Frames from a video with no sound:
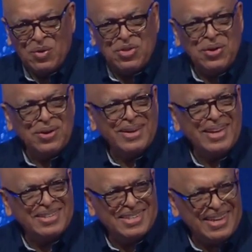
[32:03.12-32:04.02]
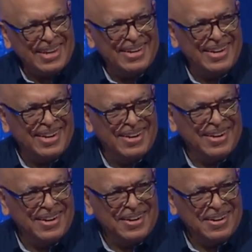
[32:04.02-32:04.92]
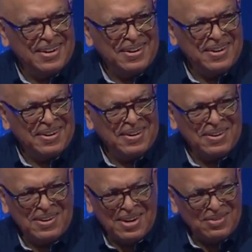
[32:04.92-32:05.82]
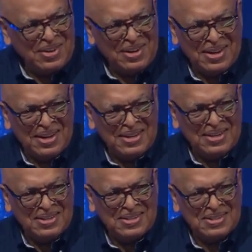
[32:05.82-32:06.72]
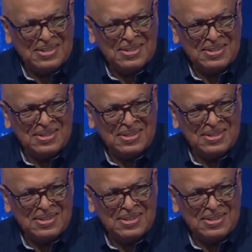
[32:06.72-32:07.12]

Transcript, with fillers: with your chesed, your loving kindness.